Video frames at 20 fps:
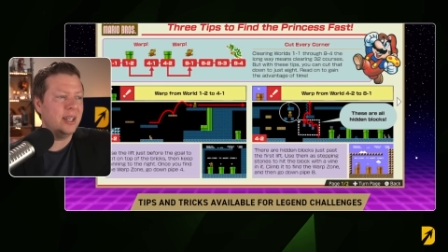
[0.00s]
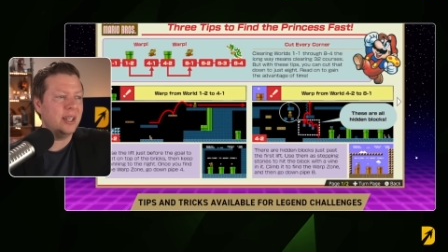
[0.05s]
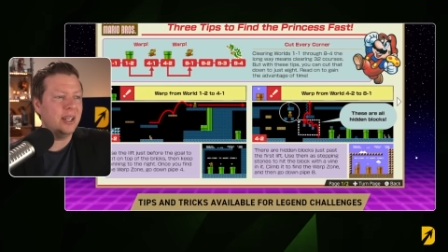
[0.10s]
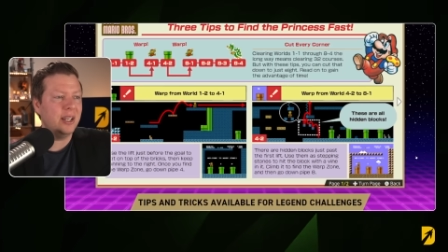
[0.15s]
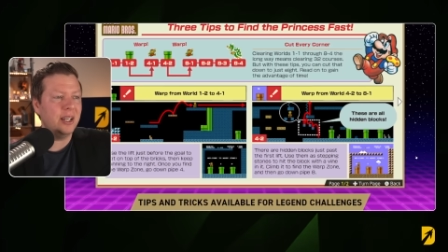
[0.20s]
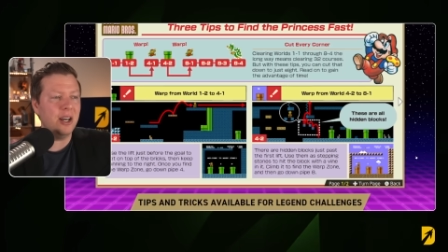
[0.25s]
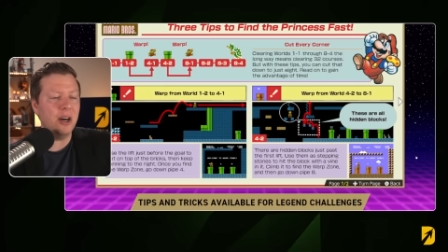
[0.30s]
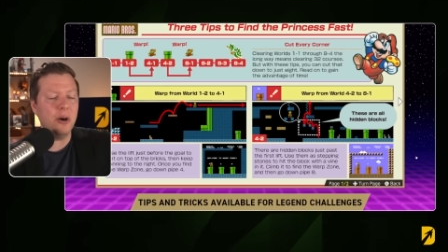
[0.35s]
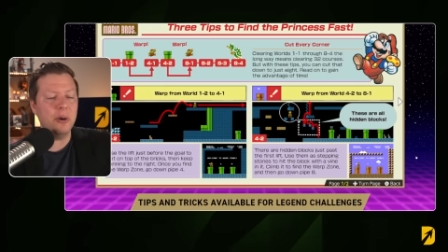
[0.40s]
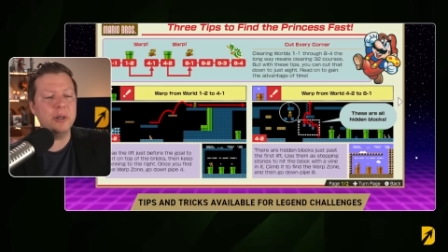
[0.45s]

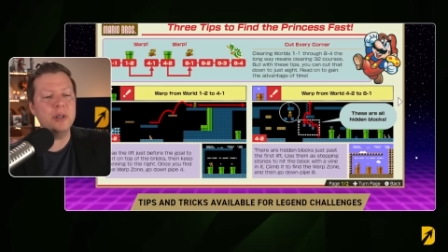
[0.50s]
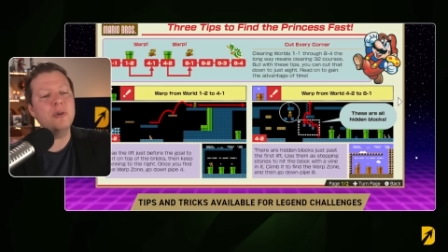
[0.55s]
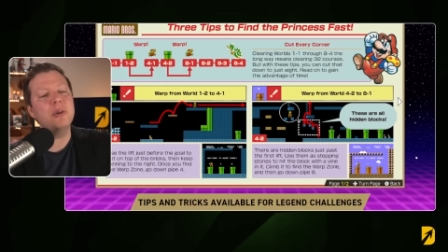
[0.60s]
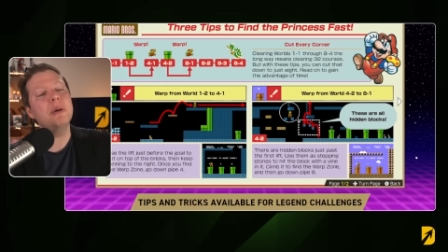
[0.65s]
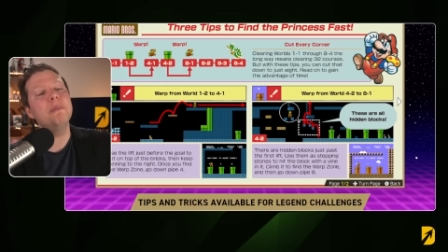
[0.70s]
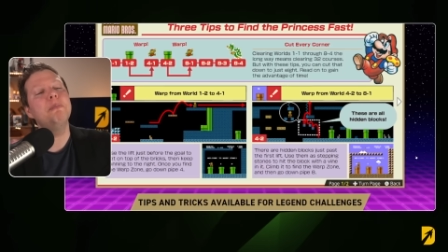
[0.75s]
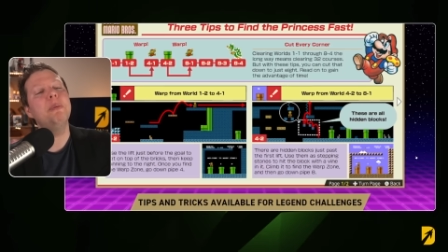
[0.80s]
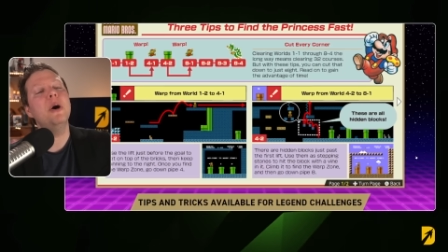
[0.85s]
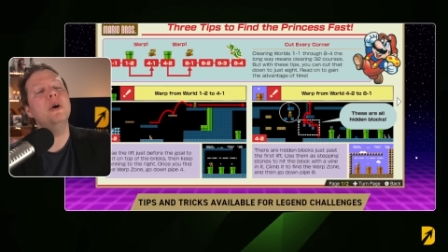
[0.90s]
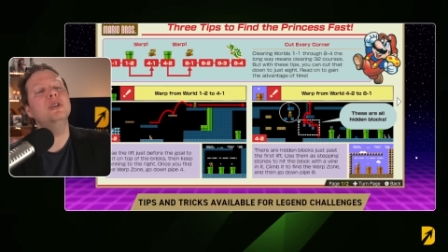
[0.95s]
Oh, and you
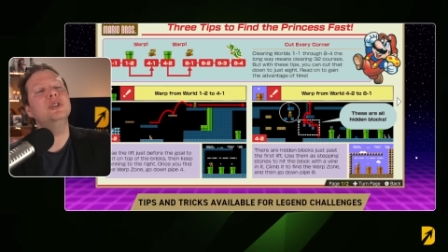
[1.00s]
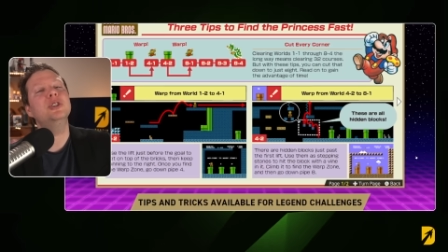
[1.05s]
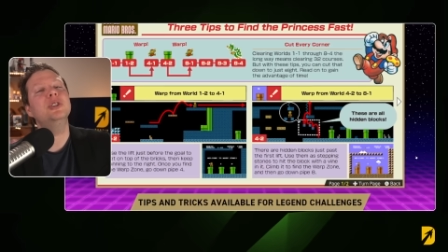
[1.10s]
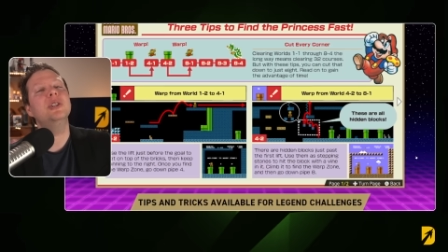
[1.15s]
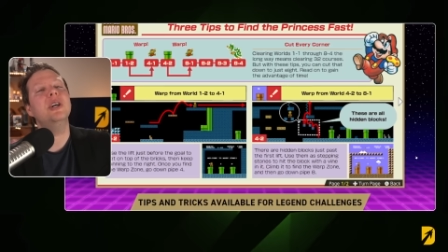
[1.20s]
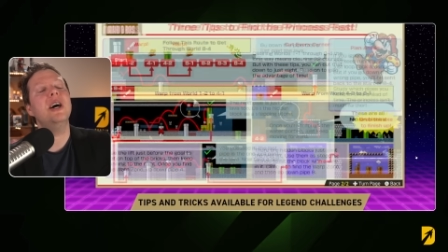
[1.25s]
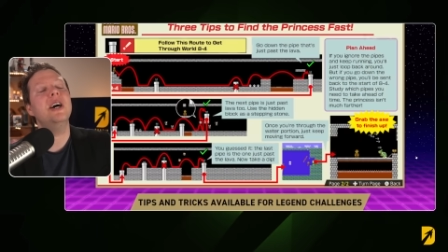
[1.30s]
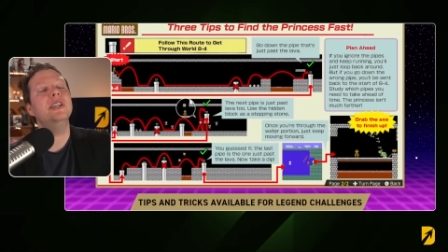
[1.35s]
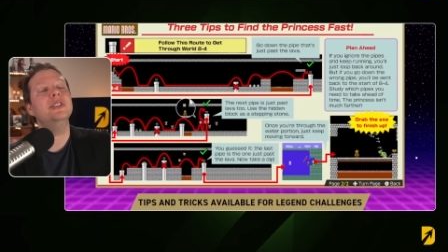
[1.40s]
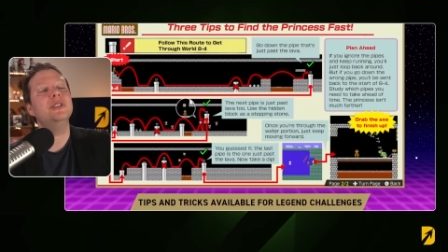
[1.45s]
can post
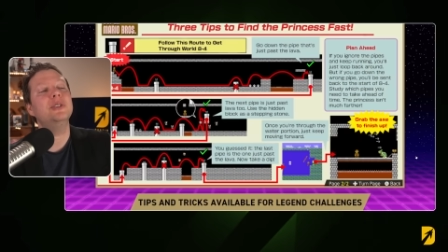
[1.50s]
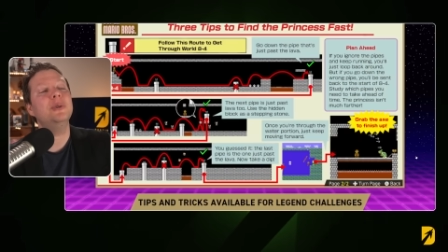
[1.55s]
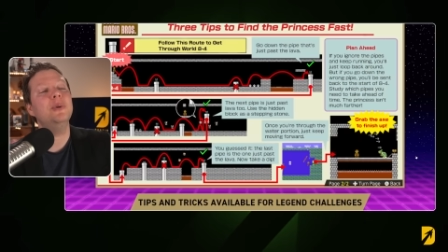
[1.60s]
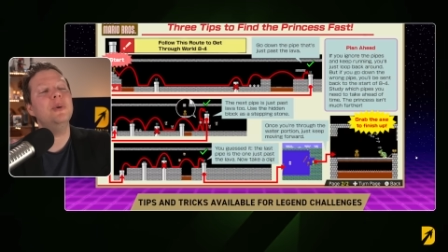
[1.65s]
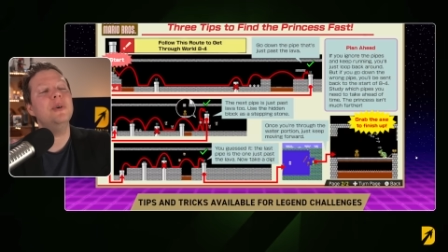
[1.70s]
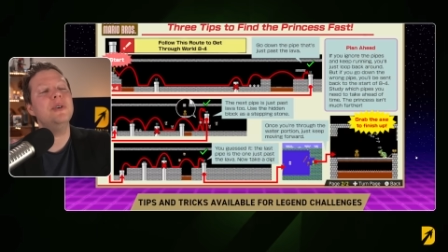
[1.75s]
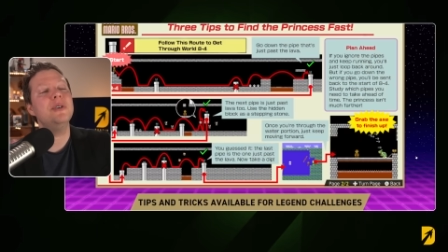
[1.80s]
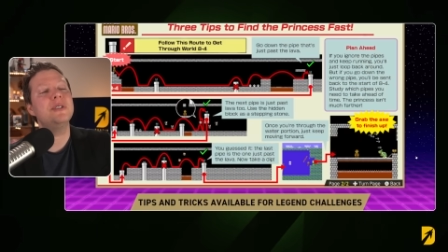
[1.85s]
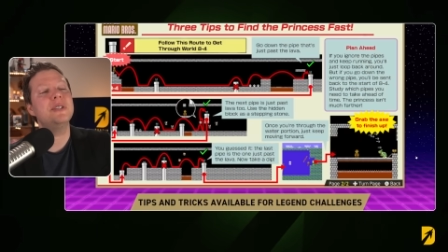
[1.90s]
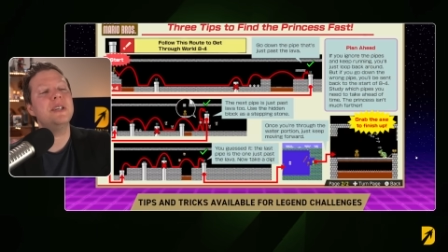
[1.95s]
your high
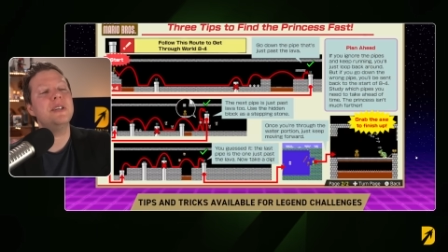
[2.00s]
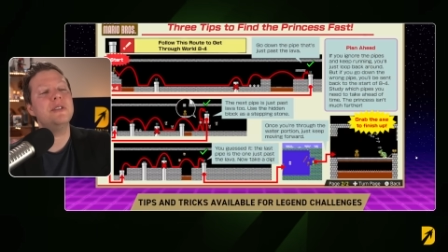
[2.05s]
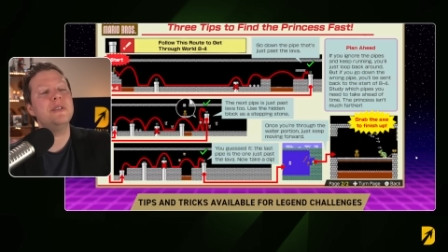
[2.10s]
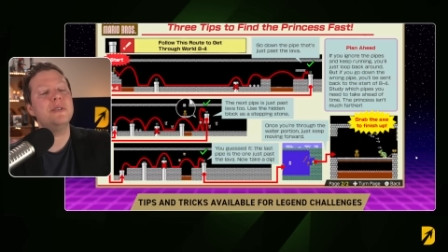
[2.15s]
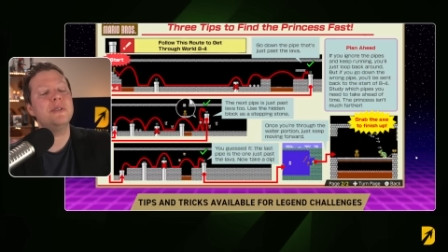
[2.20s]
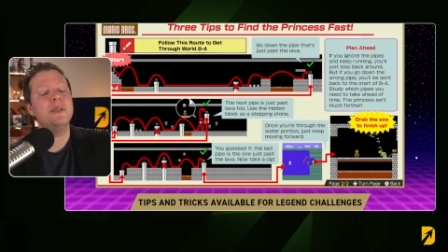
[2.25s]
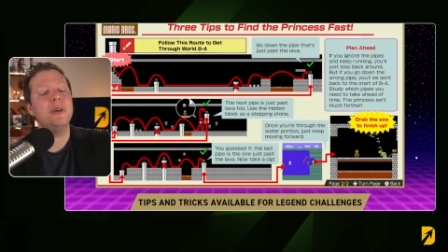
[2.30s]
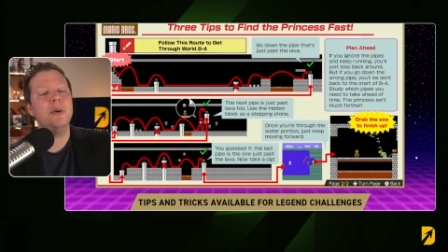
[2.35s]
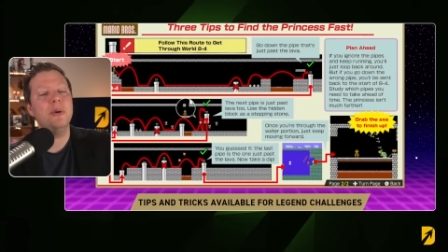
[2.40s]
scores. That is so